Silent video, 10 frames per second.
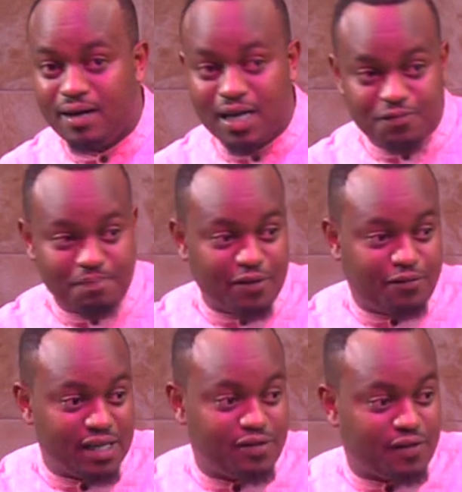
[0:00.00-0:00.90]
if my
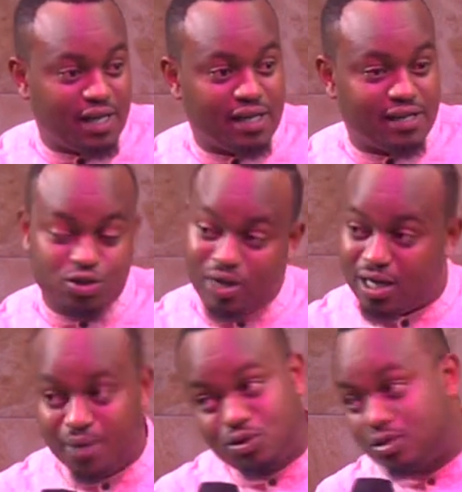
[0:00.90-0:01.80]
faith faileth, that's why I
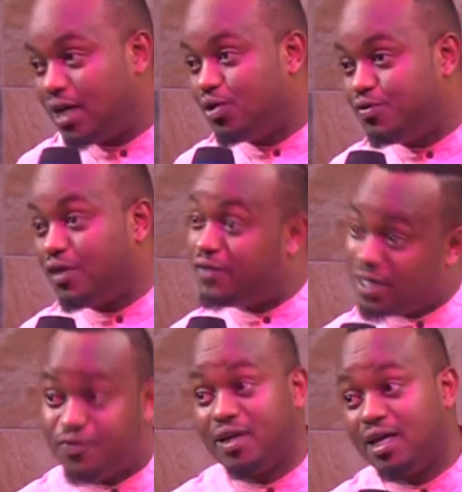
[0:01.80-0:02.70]
came to tell you, if your
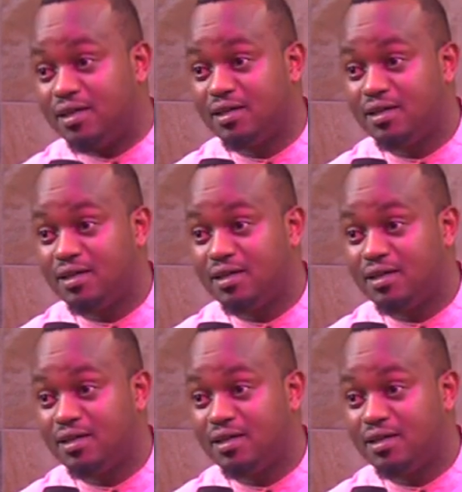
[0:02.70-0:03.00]
faith faileth,